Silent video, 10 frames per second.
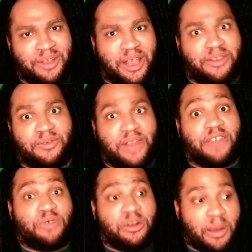That's
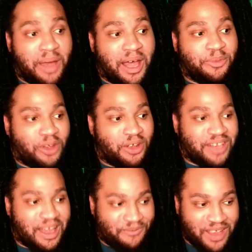that's one of my mom's all
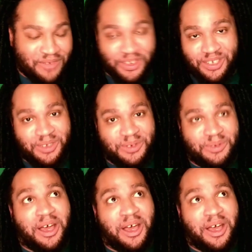time favorites too.